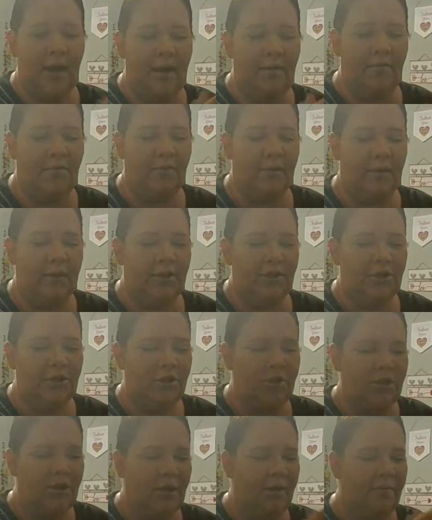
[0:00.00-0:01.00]
have a
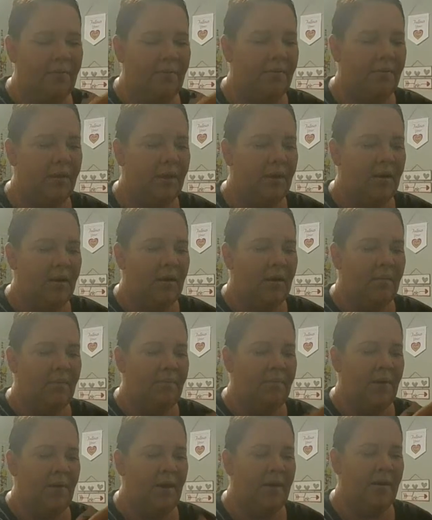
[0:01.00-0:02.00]
relationship.
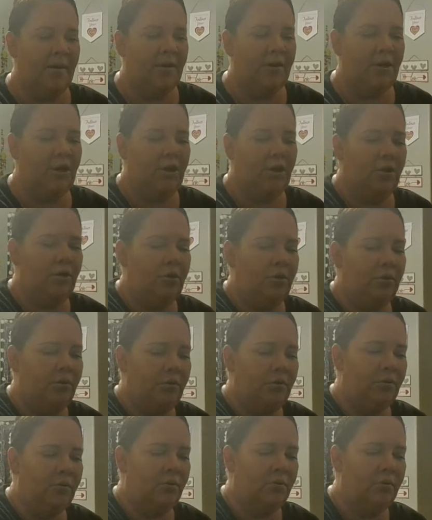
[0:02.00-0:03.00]
But
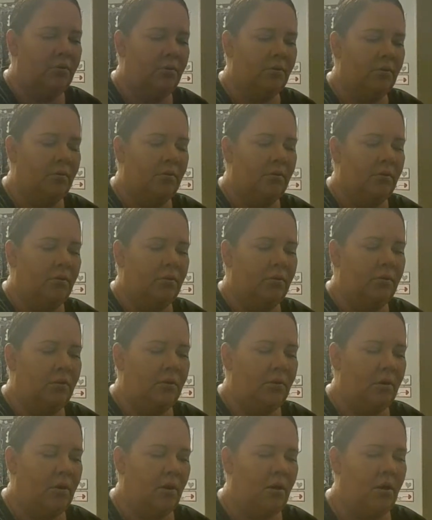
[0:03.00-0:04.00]
you
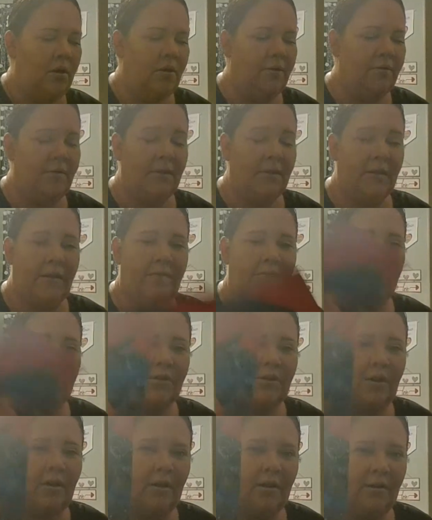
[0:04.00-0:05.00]
are the
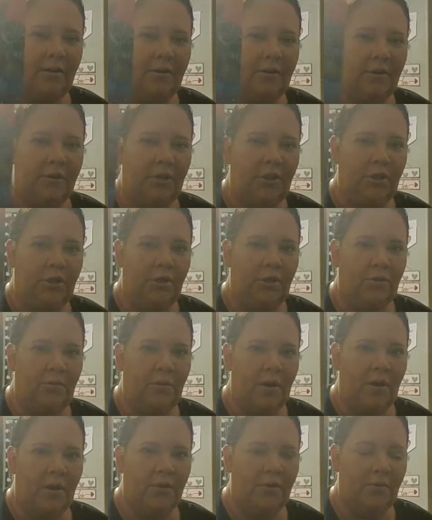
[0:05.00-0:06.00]
Lover's card. You
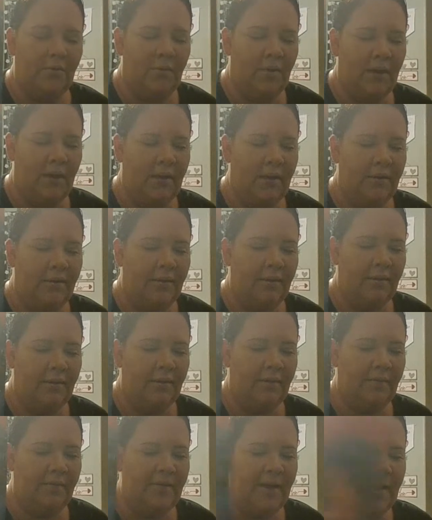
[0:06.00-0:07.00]
are the one
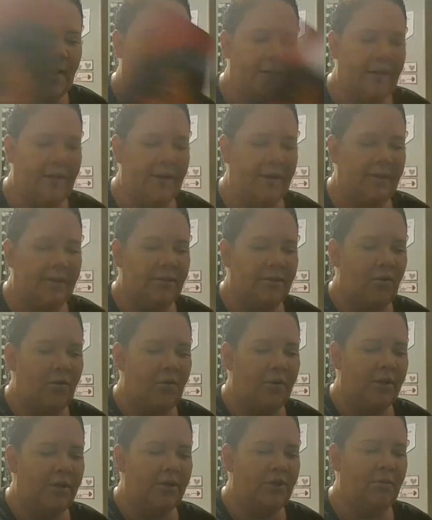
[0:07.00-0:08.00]
that he's
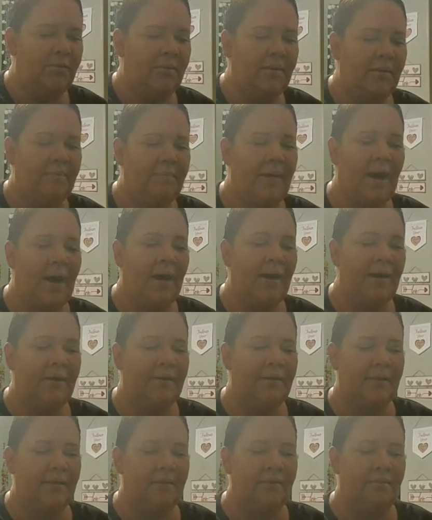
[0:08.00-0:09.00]
going to be
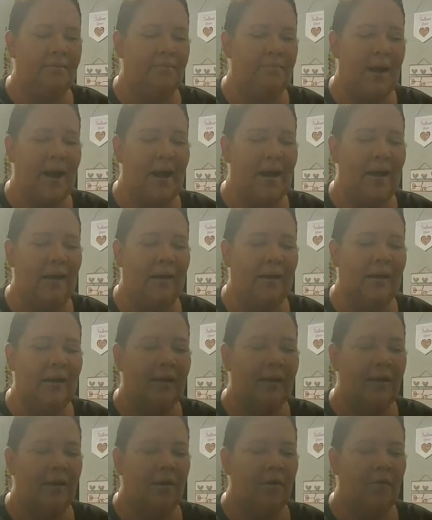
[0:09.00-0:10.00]
binded by
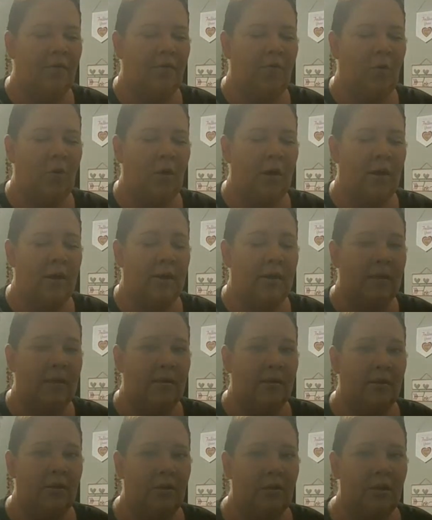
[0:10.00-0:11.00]
for
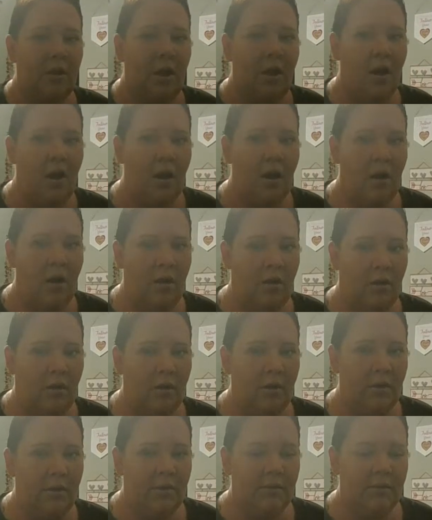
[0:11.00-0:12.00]
long,